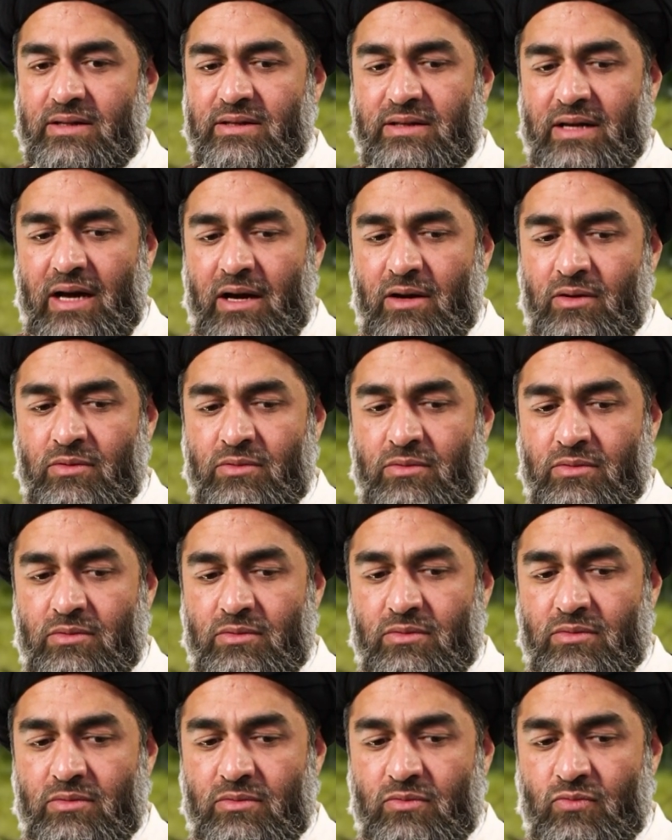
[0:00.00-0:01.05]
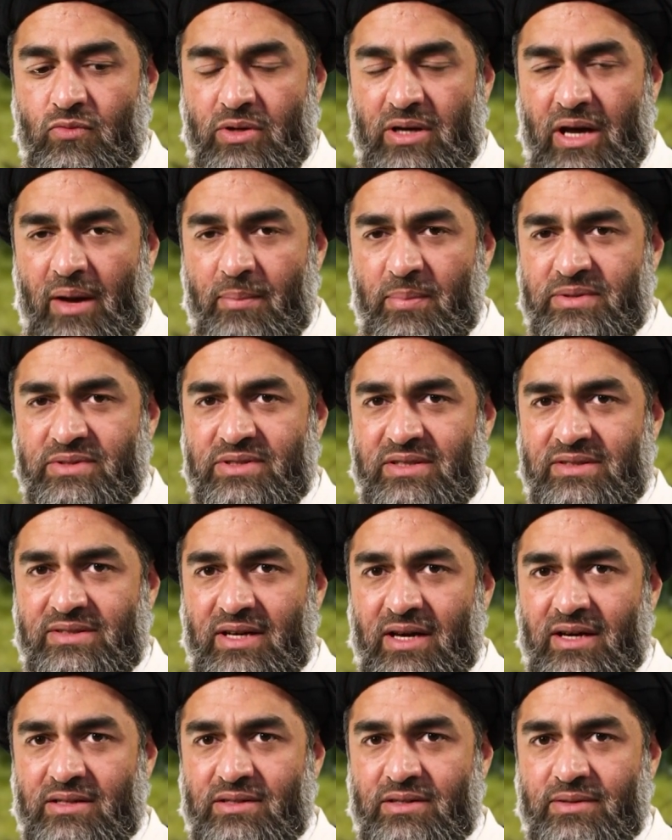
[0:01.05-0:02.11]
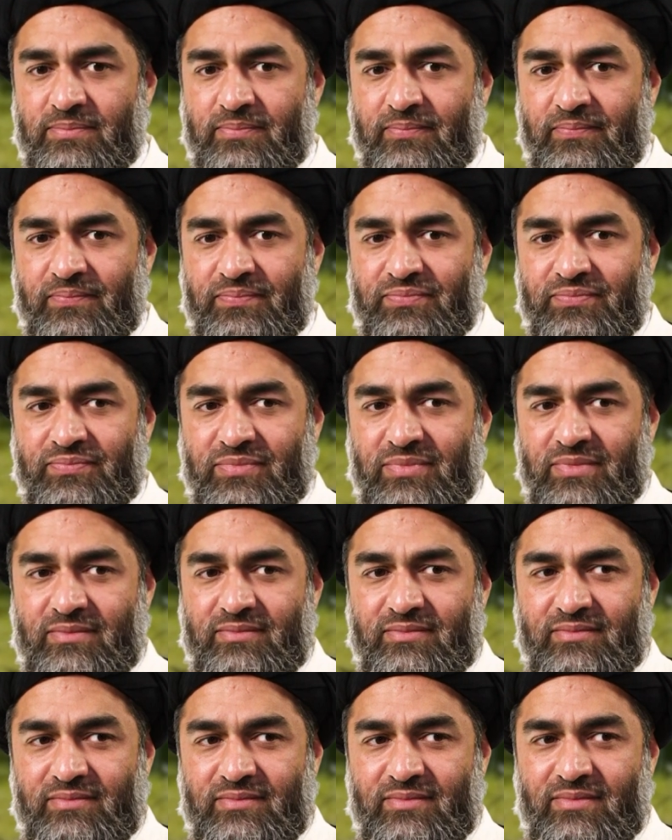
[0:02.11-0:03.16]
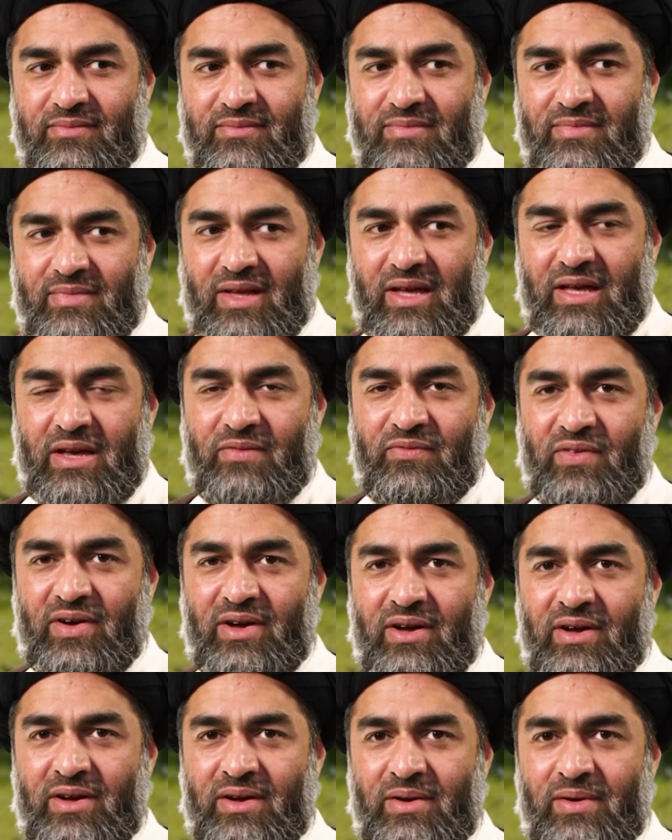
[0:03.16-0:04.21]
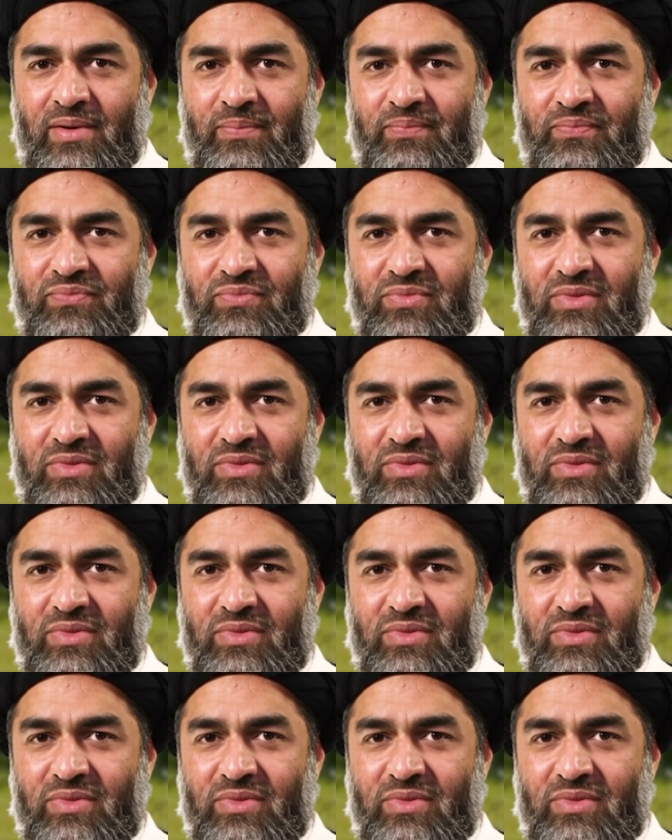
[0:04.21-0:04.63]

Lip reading: Now, what happens is that if a